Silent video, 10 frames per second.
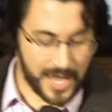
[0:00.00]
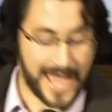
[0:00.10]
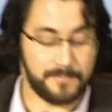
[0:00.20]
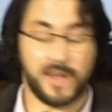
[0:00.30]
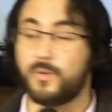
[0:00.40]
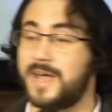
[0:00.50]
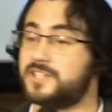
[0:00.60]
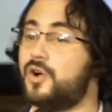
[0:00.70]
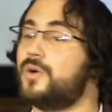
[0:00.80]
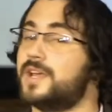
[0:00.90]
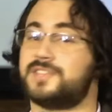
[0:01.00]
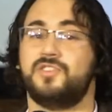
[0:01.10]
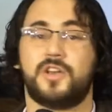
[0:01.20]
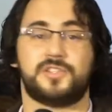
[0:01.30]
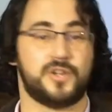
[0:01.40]
And by the way, Torah
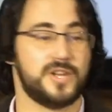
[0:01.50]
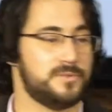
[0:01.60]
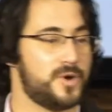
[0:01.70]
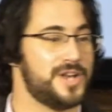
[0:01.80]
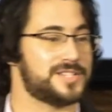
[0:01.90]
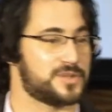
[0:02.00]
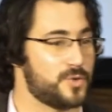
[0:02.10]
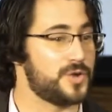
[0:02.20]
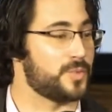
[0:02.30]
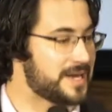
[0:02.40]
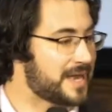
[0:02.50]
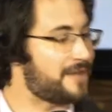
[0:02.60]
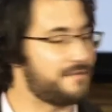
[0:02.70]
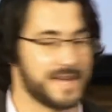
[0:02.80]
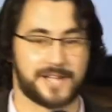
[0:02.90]
is not a dirty word. It's a word we
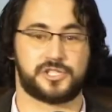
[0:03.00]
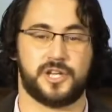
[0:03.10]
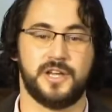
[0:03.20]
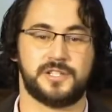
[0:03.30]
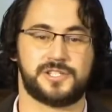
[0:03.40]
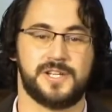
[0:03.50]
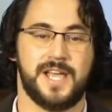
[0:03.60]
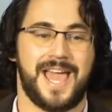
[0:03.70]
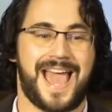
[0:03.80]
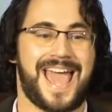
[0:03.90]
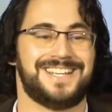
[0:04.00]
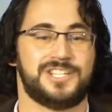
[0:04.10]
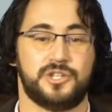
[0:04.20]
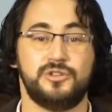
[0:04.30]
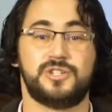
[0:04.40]
love in our church.
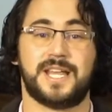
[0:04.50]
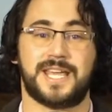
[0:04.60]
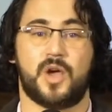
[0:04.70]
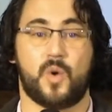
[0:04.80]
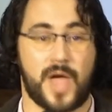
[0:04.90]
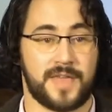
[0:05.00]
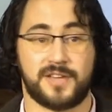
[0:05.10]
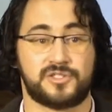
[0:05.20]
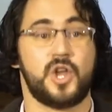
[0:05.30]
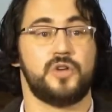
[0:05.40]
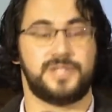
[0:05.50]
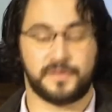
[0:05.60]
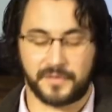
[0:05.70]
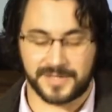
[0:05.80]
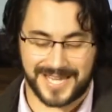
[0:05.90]
And usually there's no
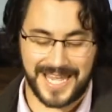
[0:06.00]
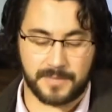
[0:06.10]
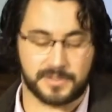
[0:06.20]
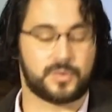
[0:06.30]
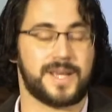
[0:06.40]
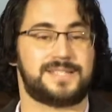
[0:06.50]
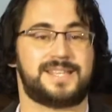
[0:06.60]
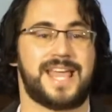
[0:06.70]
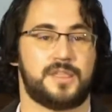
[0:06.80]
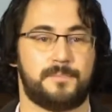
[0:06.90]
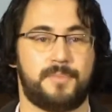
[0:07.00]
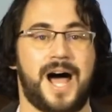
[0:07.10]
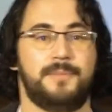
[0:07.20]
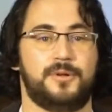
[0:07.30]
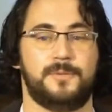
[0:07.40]
difference here between saying the
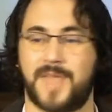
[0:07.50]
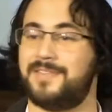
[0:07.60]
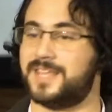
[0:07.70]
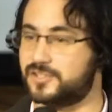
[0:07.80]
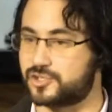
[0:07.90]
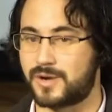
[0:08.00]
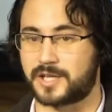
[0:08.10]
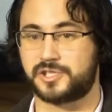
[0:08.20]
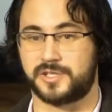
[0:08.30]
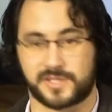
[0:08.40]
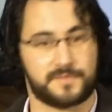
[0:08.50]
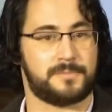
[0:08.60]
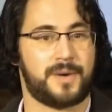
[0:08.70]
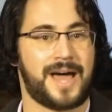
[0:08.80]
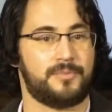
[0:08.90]
Bible and the instructions of
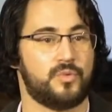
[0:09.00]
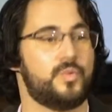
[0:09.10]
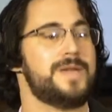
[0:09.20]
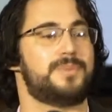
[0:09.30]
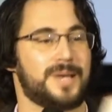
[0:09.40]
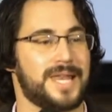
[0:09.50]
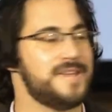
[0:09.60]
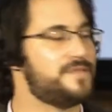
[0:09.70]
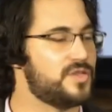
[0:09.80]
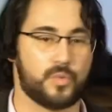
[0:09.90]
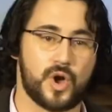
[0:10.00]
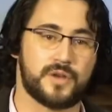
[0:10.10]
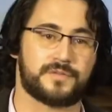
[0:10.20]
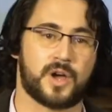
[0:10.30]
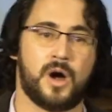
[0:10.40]
the Bible. We believe in the
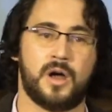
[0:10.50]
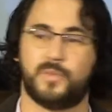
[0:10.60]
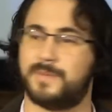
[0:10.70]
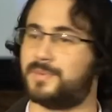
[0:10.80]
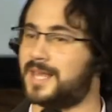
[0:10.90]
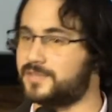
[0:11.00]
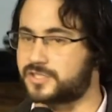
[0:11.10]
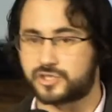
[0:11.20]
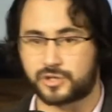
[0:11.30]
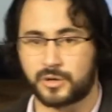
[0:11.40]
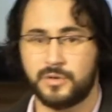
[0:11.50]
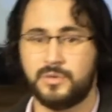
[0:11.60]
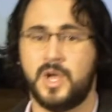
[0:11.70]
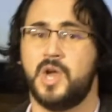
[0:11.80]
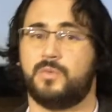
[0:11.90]
Word of God. We believe it's
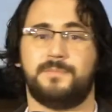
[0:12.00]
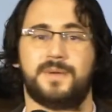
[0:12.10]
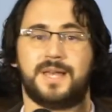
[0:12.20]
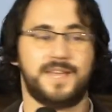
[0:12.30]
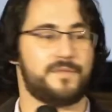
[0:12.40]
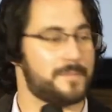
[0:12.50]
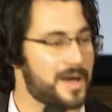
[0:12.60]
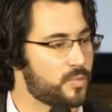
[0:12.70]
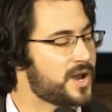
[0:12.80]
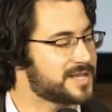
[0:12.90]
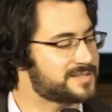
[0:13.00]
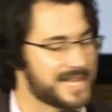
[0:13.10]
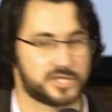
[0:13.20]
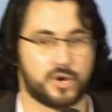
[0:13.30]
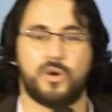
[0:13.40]
true. We believe, but when I
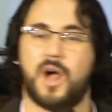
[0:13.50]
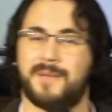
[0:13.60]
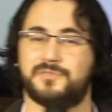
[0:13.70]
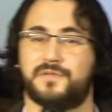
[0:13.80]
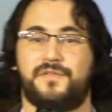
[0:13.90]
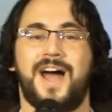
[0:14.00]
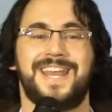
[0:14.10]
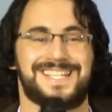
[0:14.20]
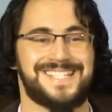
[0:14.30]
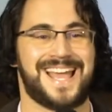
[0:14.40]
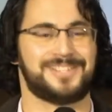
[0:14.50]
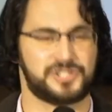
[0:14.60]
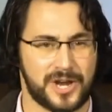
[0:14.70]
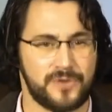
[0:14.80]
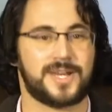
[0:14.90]
say Torah, I'm defining it down
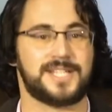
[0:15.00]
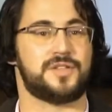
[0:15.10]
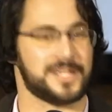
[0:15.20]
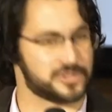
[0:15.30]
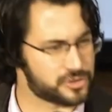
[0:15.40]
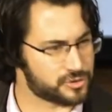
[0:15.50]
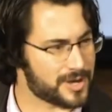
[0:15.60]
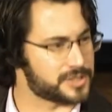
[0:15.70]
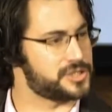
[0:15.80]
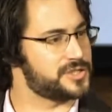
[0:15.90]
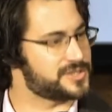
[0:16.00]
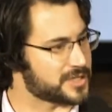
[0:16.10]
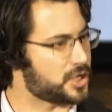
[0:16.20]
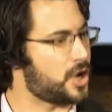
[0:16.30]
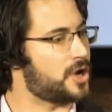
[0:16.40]
generally to the instructions
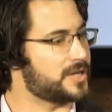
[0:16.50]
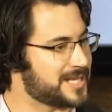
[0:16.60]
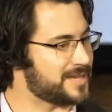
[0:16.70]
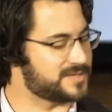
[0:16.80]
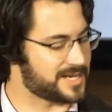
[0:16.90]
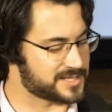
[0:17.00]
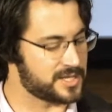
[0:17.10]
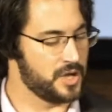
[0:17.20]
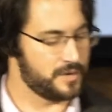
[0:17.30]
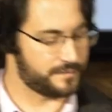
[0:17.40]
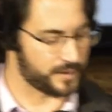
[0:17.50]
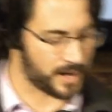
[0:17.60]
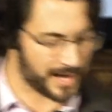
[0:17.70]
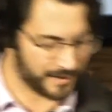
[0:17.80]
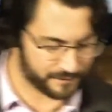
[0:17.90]
that God gives us for
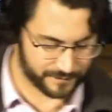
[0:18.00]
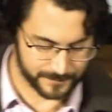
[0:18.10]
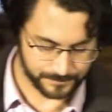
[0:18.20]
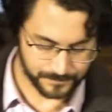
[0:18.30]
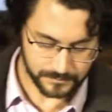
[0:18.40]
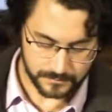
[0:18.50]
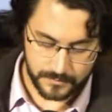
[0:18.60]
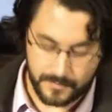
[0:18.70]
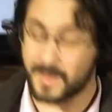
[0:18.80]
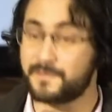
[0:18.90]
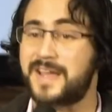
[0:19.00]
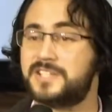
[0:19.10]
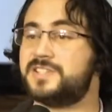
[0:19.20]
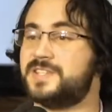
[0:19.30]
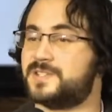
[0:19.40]
life. In
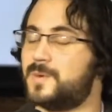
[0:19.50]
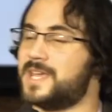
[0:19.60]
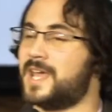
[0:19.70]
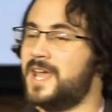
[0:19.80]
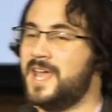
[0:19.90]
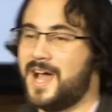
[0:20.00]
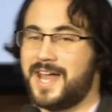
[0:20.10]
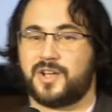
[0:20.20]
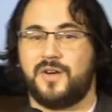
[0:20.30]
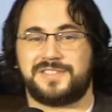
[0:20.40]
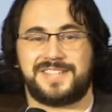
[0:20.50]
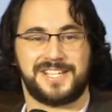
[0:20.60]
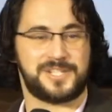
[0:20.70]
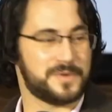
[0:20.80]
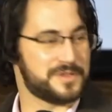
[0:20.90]
fact, just this week, I had a
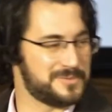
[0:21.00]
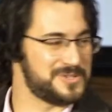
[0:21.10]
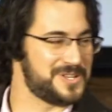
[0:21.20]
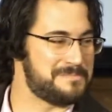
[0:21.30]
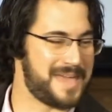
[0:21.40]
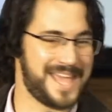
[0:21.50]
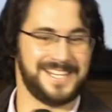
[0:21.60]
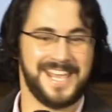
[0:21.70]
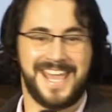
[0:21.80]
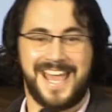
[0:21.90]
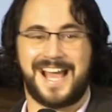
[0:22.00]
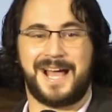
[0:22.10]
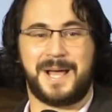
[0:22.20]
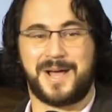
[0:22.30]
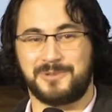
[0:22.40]
conversation with a Muslim man.
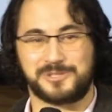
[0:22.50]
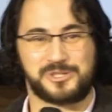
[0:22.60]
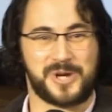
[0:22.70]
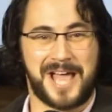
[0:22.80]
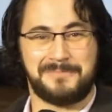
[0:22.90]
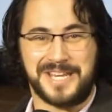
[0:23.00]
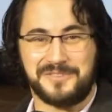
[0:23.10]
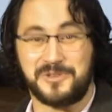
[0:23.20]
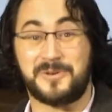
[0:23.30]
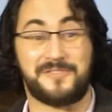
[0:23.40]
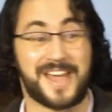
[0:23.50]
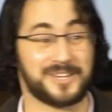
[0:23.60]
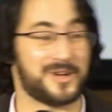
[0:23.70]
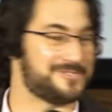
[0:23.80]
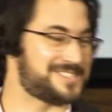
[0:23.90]
I'm not sure how many of you have
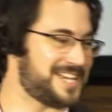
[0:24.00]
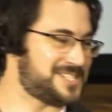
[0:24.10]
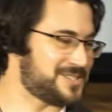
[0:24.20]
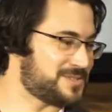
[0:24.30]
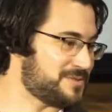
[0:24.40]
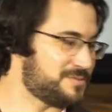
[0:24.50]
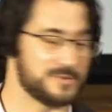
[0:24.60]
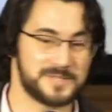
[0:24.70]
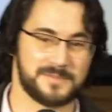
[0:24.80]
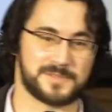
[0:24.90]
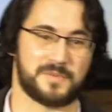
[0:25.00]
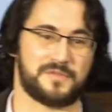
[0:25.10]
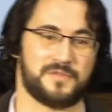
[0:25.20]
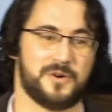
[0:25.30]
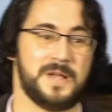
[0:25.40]
had conversations with Muslims
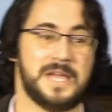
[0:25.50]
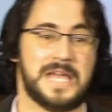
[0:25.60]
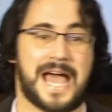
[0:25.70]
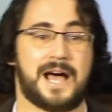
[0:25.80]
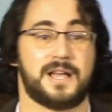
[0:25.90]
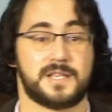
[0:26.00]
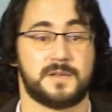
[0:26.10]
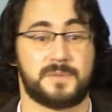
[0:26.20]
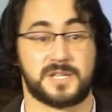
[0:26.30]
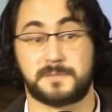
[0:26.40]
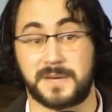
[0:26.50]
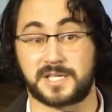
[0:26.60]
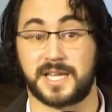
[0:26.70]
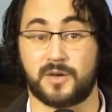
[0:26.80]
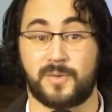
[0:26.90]
before, but
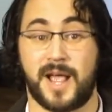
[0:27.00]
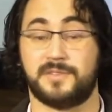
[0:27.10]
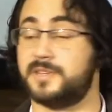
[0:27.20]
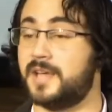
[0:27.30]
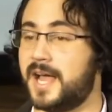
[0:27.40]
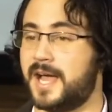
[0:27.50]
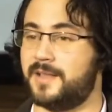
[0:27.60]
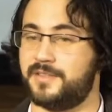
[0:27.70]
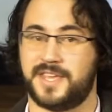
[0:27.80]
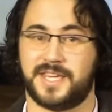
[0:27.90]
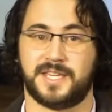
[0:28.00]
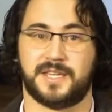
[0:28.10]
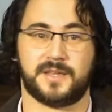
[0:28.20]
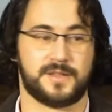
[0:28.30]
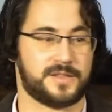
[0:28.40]
especially around
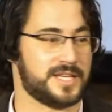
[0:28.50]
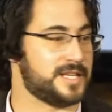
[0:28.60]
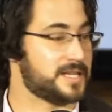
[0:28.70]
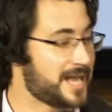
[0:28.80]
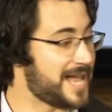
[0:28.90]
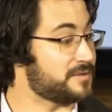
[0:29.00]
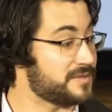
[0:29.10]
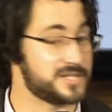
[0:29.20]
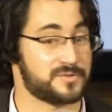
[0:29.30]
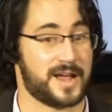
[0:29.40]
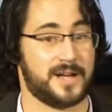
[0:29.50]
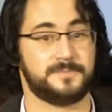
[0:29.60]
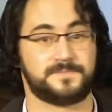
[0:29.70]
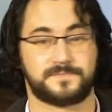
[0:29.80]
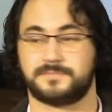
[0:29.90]
the land of
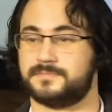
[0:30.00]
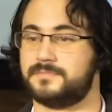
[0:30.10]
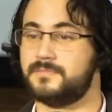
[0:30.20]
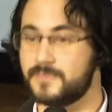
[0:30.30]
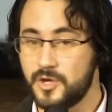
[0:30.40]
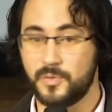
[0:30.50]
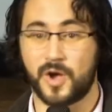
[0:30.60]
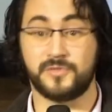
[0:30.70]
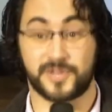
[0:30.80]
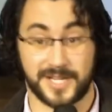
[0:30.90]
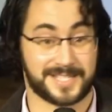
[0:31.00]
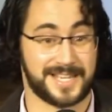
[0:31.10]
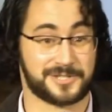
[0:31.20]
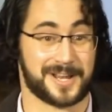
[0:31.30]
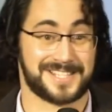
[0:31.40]
Israel, who owns it,
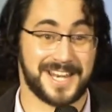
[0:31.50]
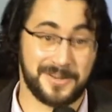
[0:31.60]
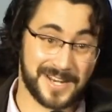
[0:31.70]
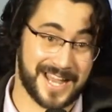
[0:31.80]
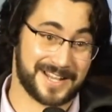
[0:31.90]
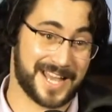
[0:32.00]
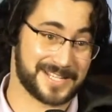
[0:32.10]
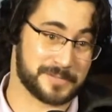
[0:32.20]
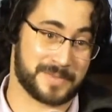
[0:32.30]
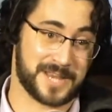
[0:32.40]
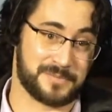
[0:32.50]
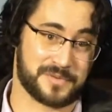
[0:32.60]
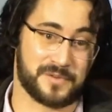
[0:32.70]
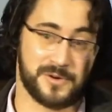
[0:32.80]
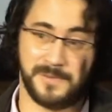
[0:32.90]
etc. Has anyone had that debate
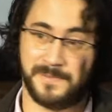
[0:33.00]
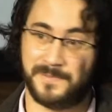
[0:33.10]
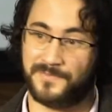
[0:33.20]
before?